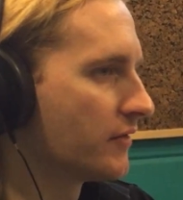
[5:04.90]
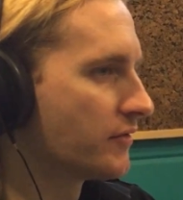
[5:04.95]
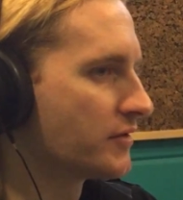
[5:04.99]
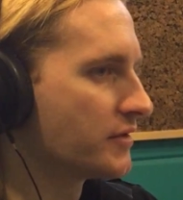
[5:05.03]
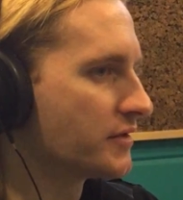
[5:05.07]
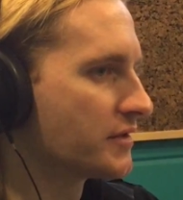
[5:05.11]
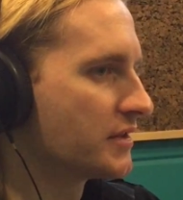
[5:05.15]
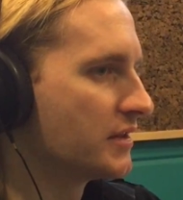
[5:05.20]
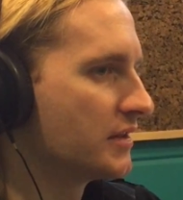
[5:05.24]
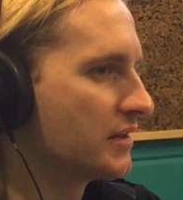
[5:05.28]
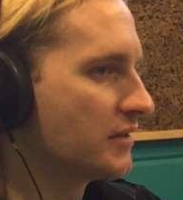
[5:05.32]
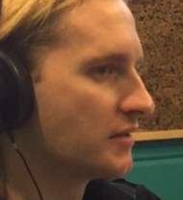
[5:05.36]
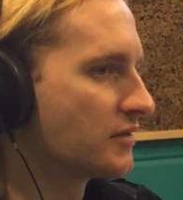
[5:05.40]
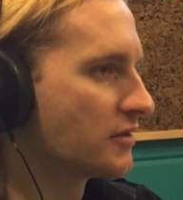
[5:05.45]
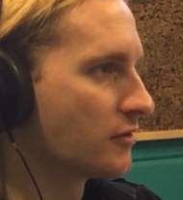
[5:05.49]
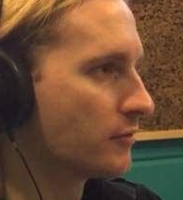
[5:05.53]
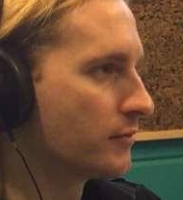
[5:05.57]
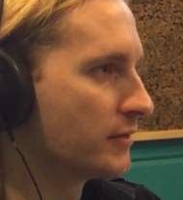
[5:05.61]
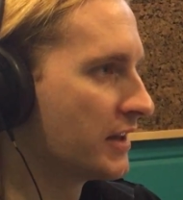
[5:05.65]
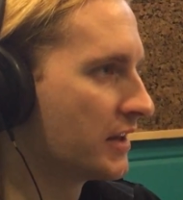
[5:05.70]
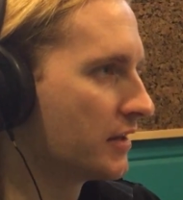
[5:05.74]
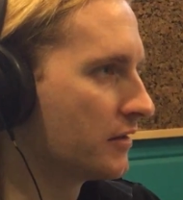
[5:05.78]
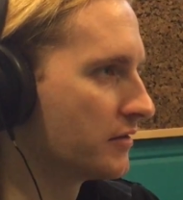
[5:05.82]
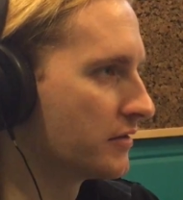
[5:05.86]
after seeing
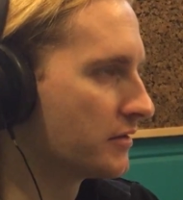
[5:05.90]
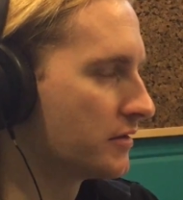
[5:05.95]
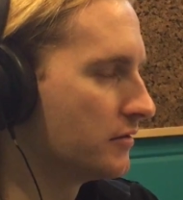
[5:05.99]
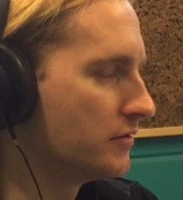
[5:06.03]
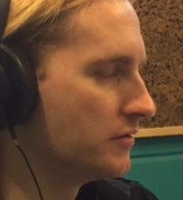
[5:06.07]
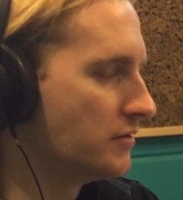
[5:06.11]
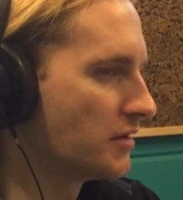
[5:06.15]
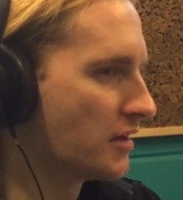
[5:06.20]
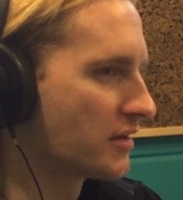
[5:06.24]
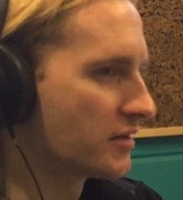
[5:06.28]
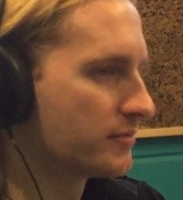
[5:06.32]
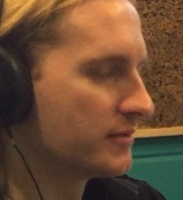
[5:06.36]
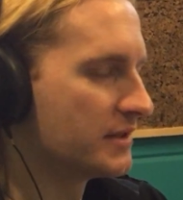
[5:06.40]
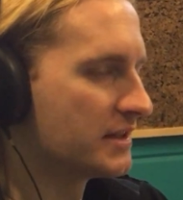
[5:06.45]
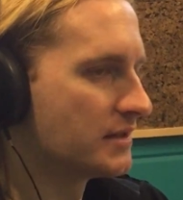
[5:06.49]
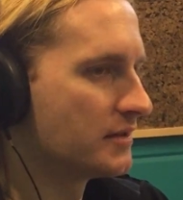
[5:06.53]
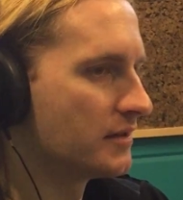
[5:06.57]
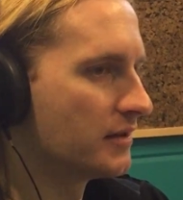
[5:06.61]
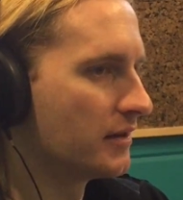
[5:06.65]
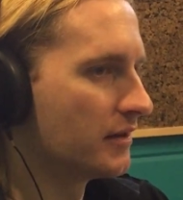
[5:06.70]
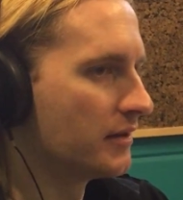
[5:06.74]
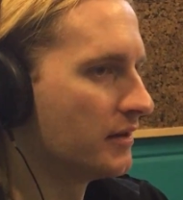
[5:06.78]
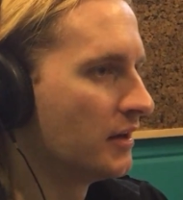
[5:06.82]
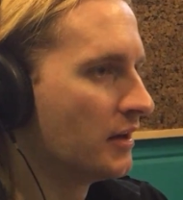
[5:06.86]
Terminator 2: Judgment
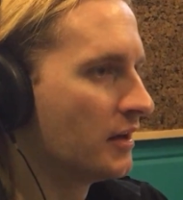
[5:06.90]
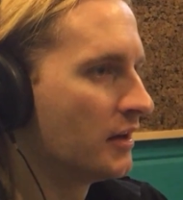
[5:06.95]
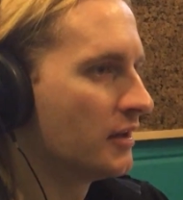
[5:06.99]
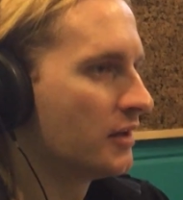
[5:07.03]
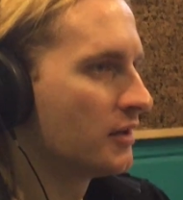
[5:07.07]
Day.